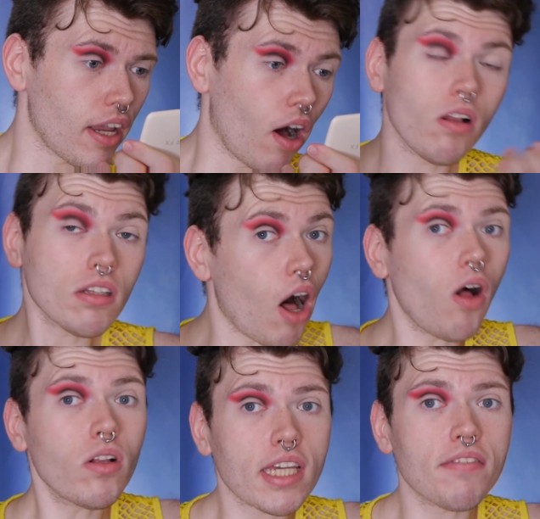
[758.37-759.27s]

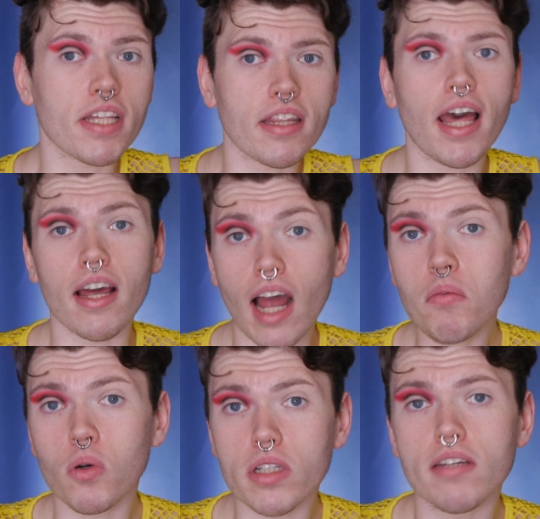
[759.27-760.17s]
I'll give it that. I
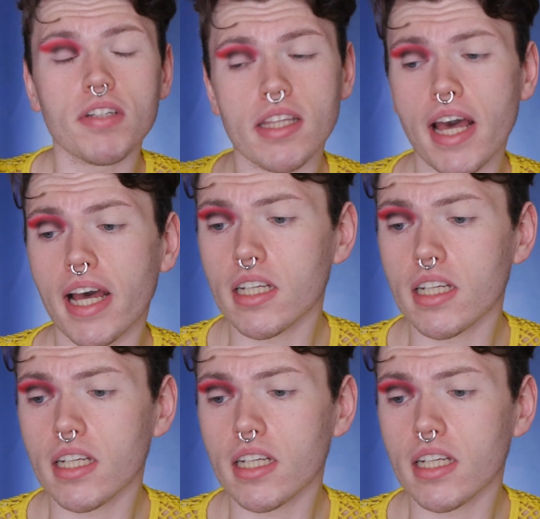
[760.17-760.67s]
will give it that.